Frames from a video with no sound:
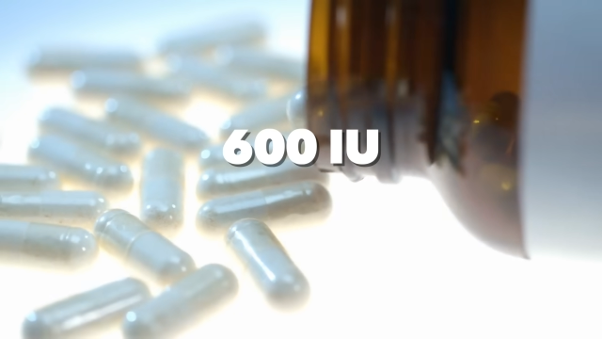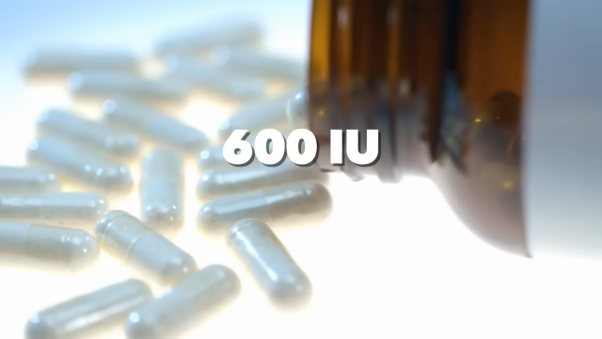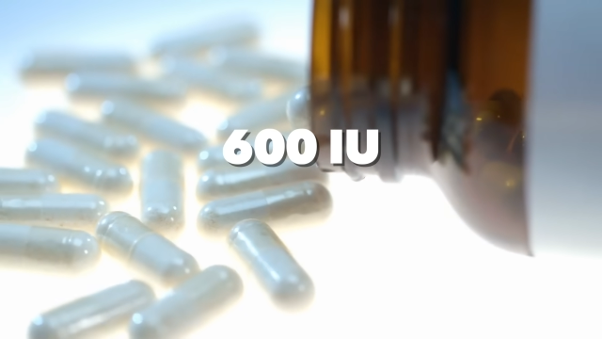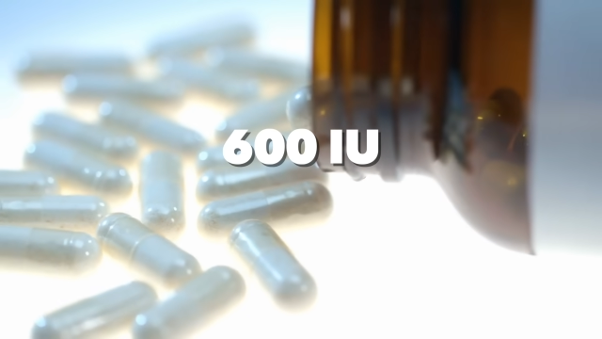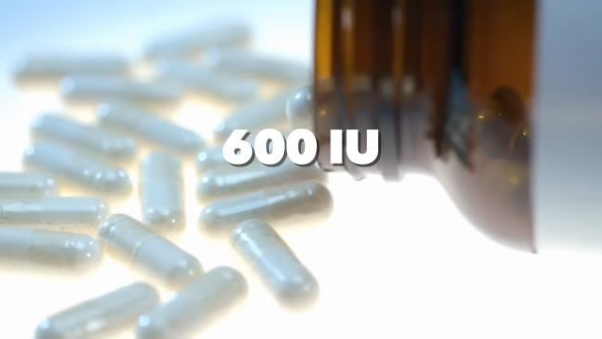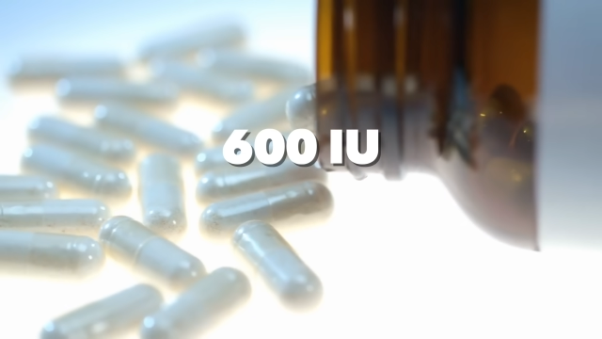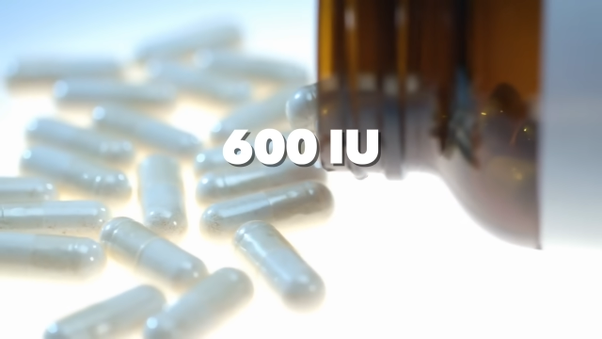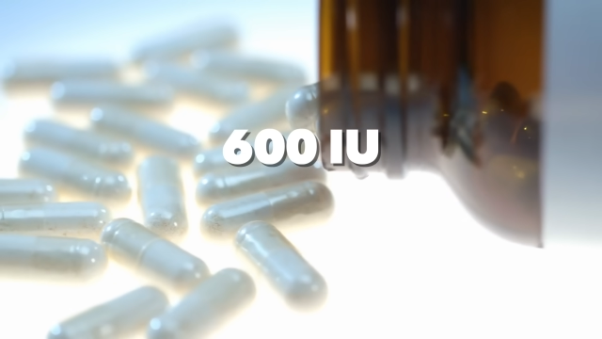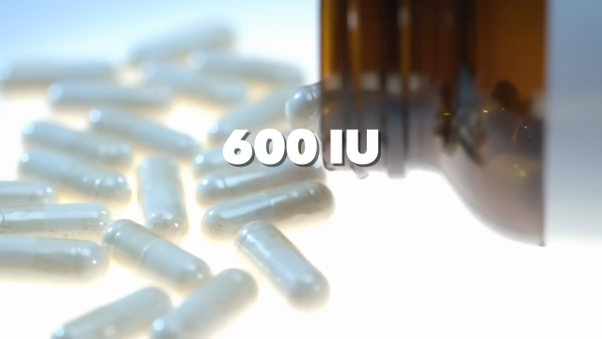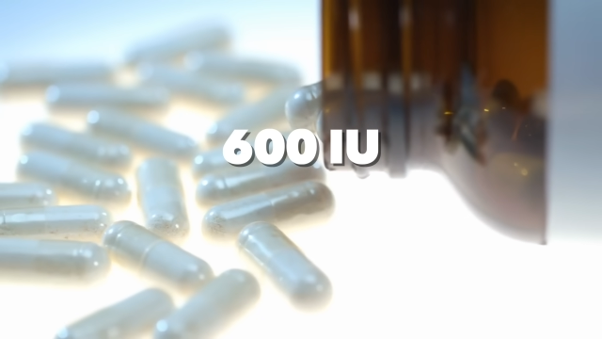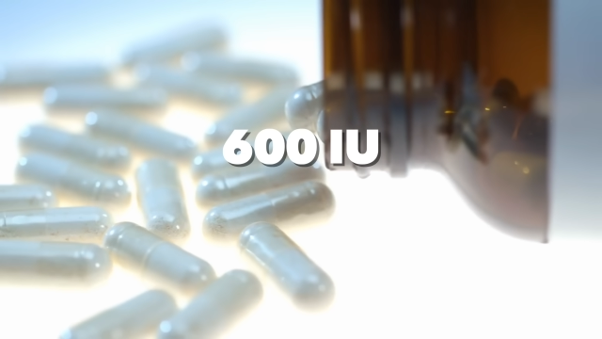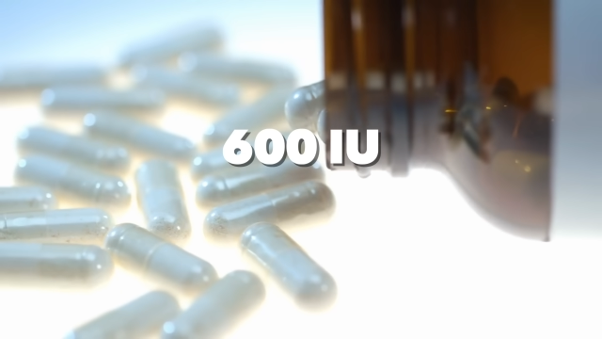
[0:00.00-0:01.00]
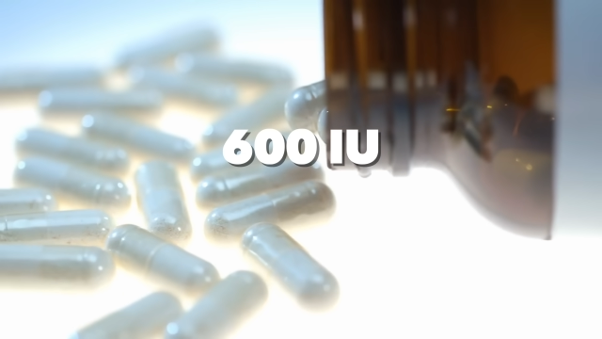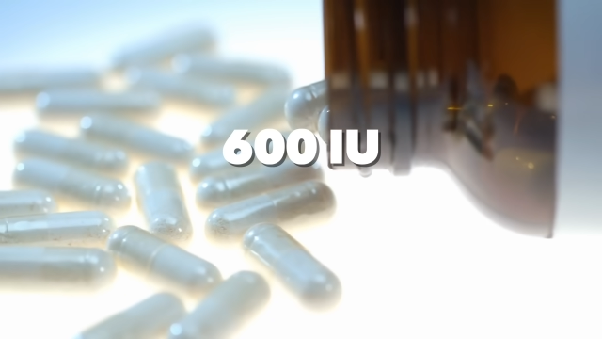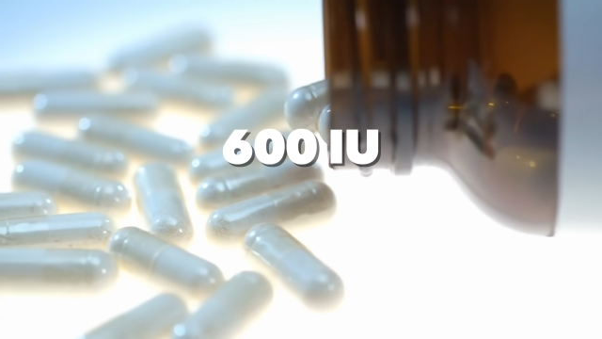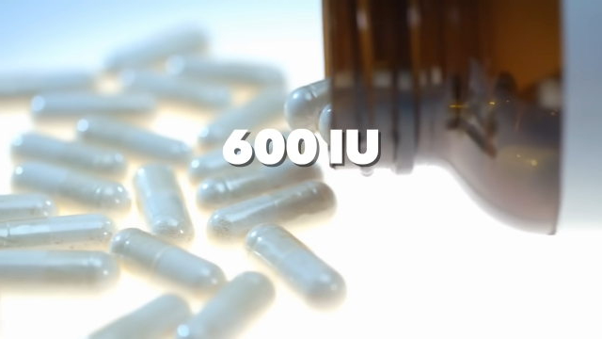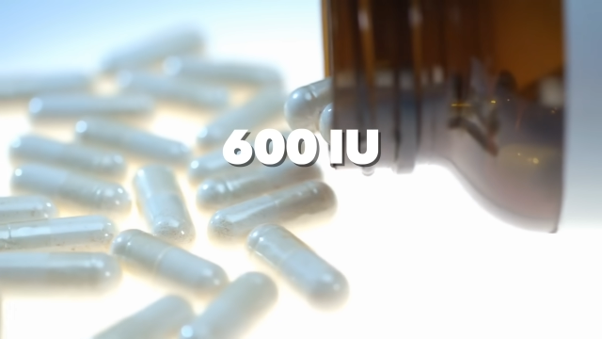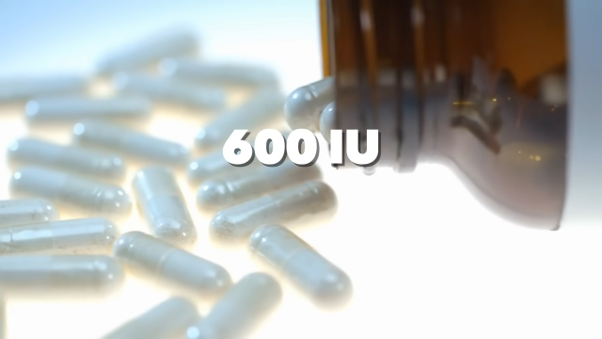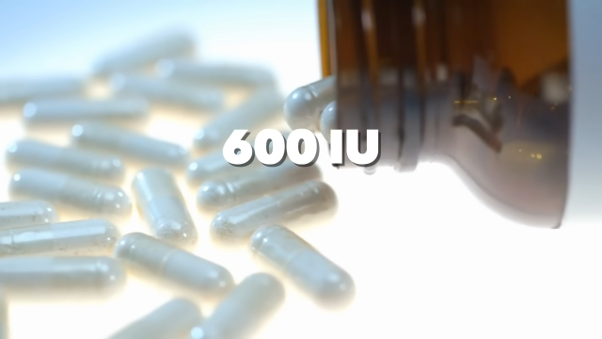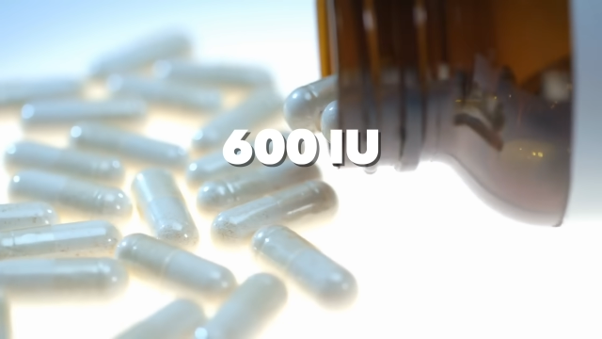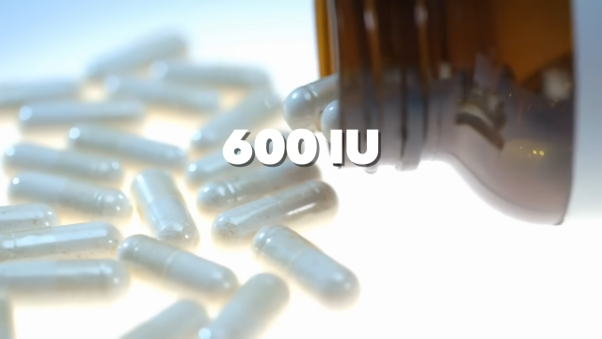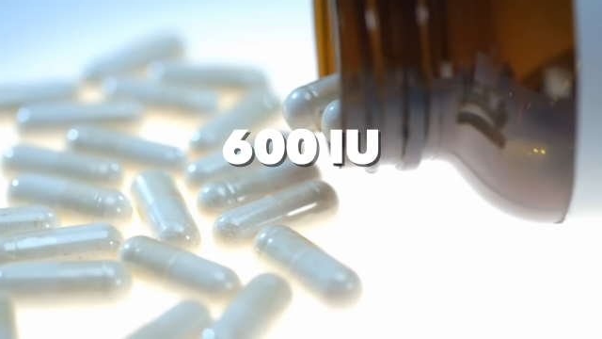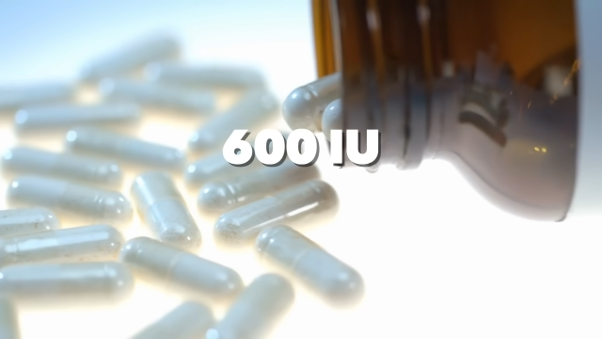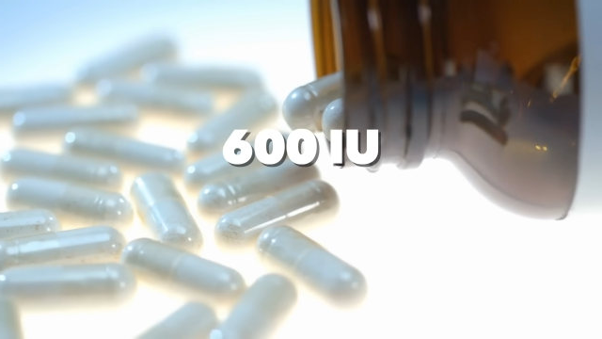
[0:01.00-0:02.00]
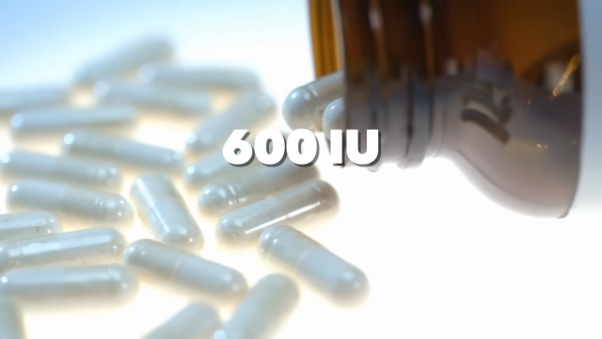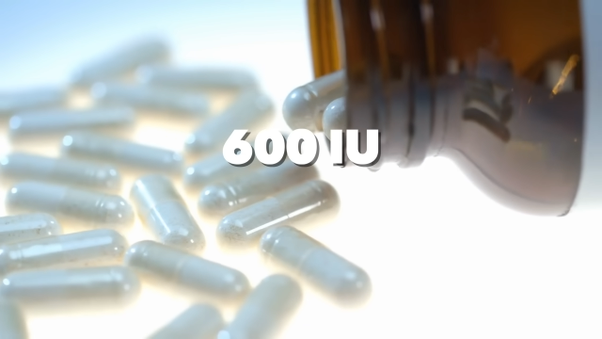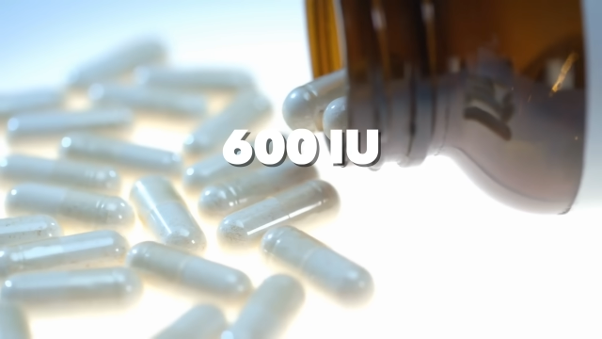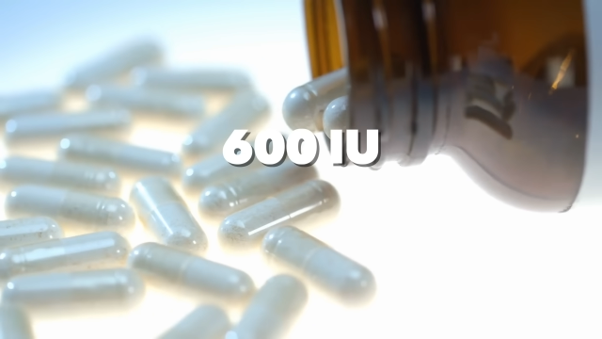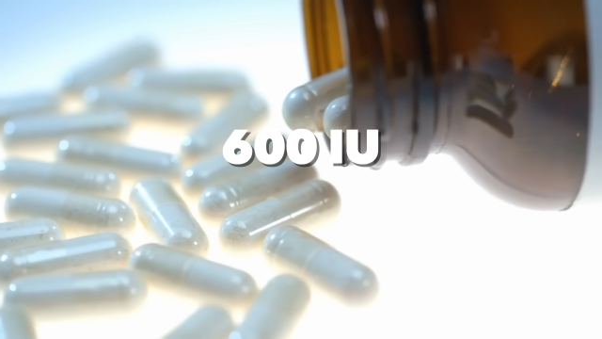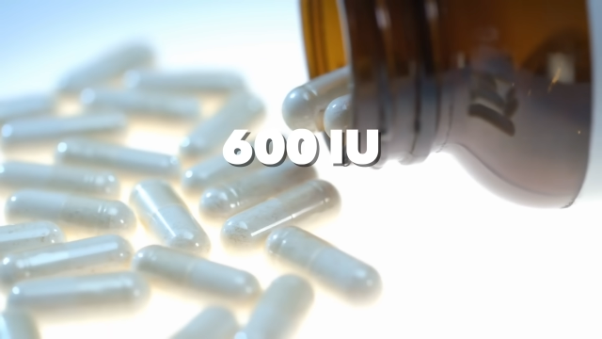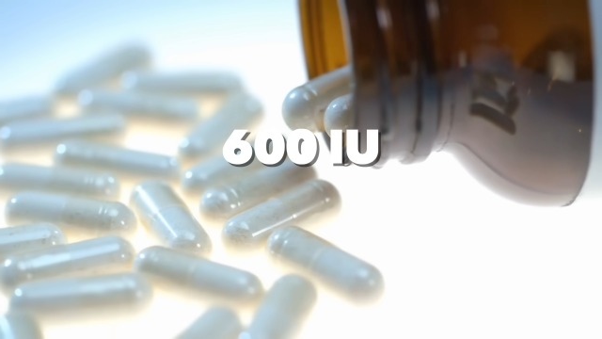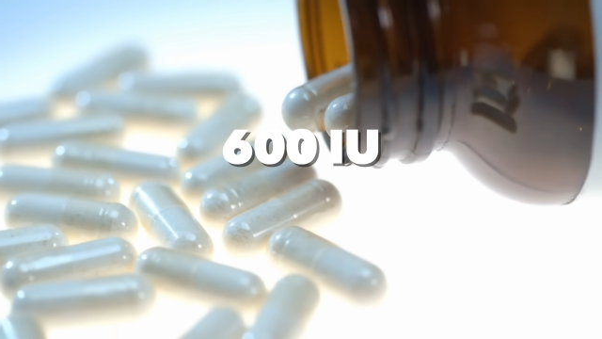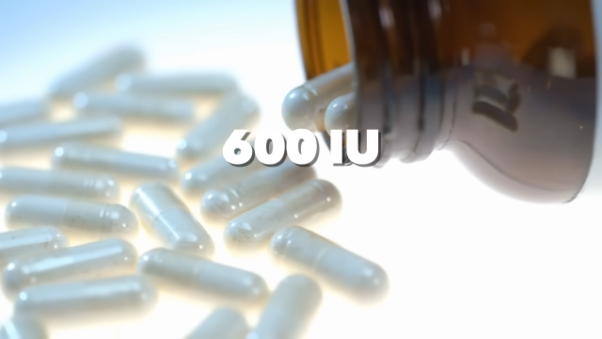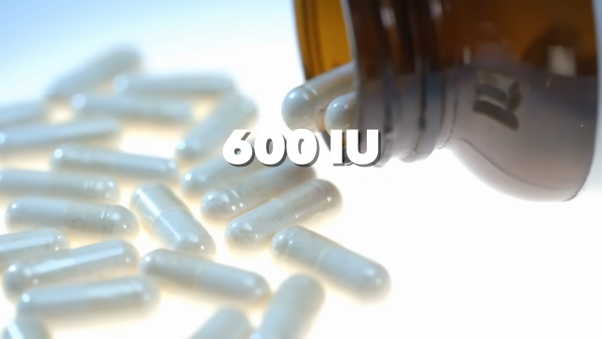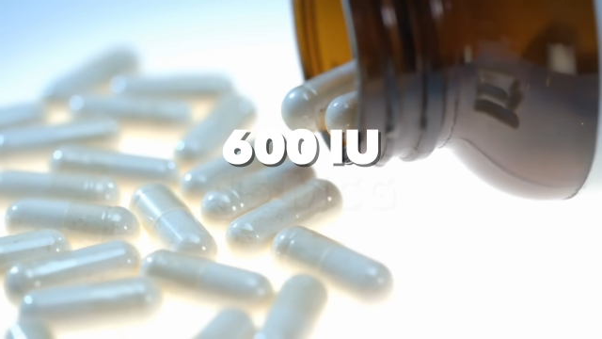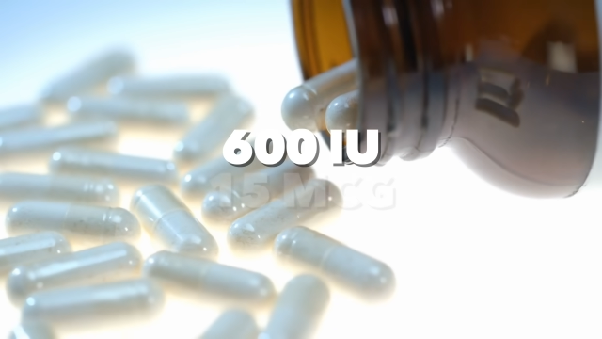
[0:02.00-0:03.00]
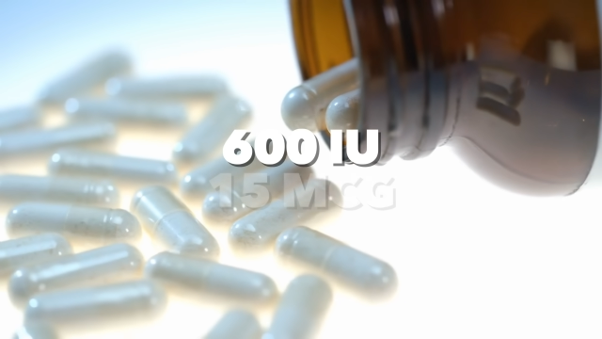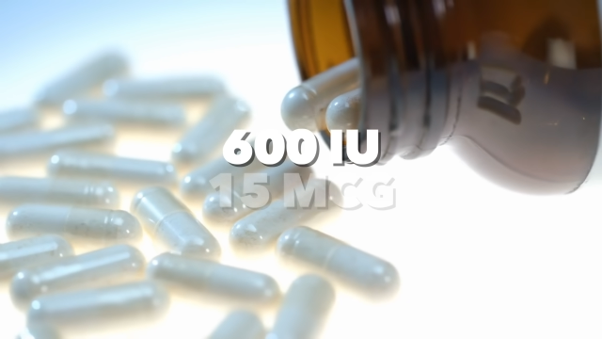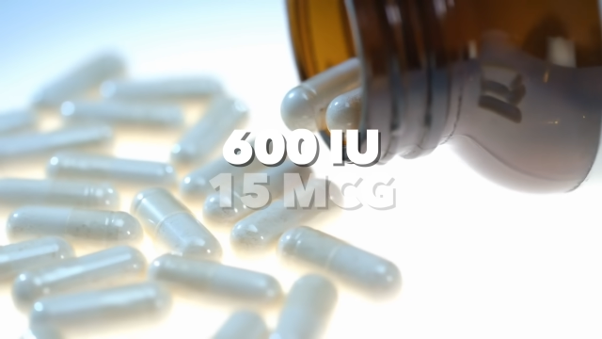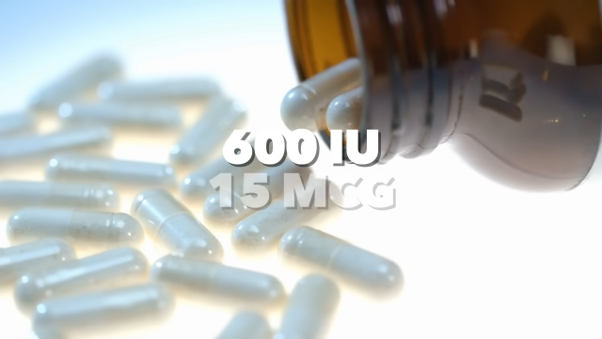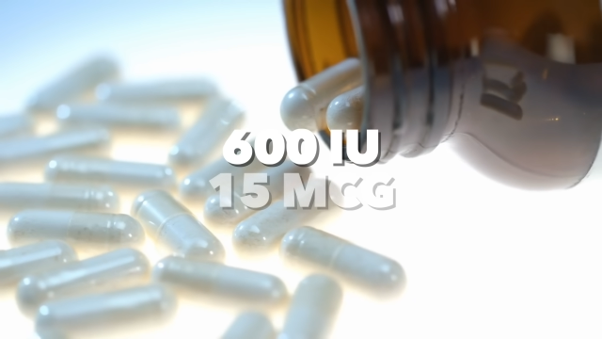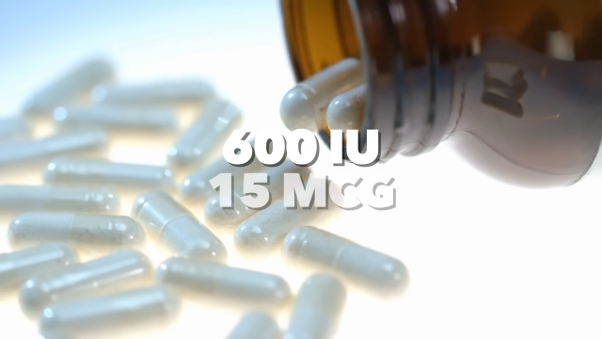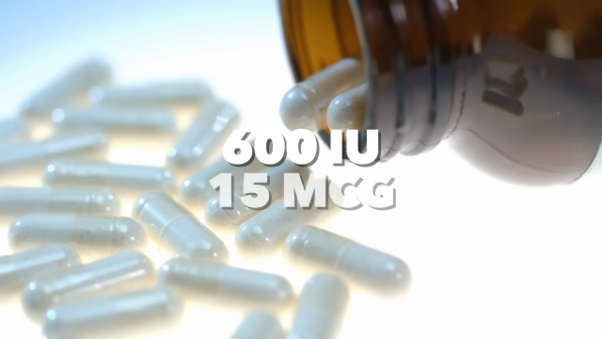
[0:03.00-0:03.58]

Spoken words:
No face is visible, so there are no lips to read.